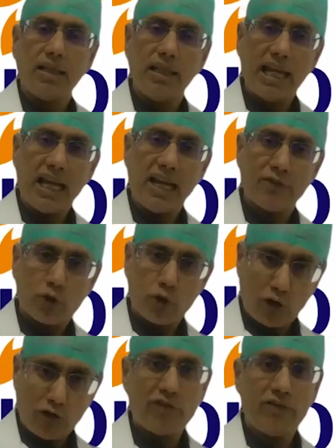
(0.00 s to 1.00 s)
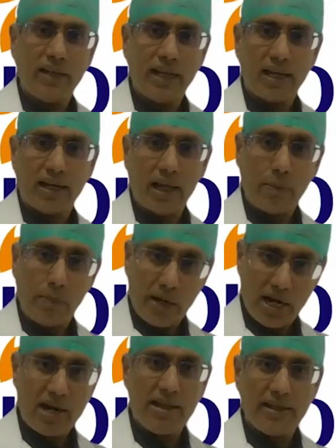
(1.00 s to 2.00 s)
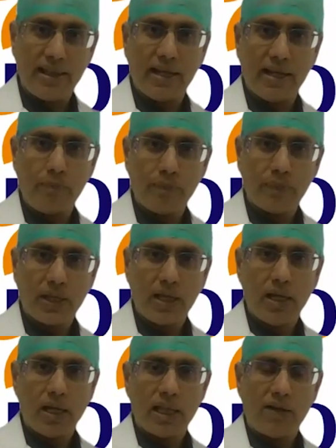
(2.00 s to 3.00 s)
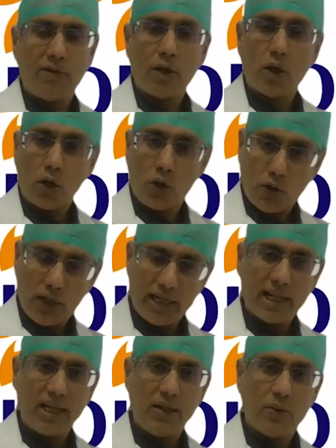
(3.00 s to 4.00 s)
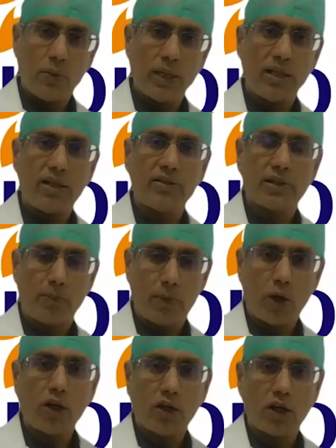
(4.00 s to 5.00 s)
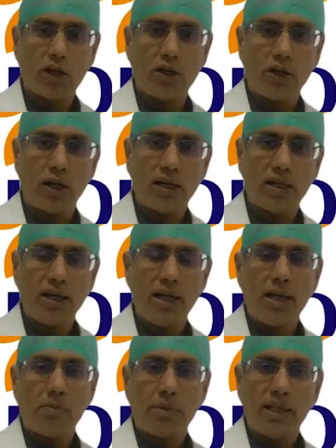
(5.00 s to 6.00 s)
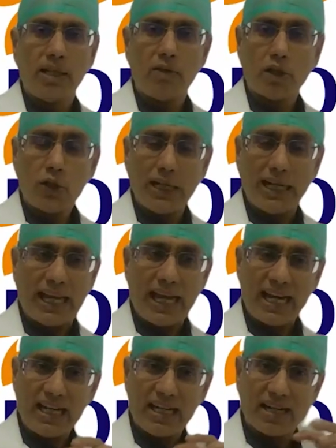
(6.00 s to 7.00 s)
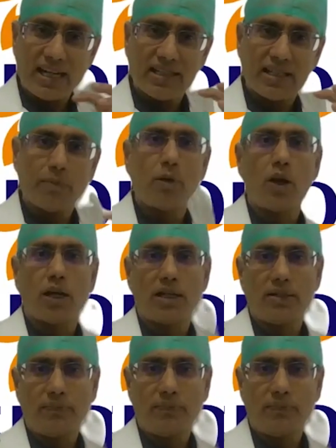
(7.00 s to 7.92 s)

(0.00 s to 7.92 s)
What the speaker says: they have software embedded in them that will not only tell you whether there's a block or not, but they will also characterize the block,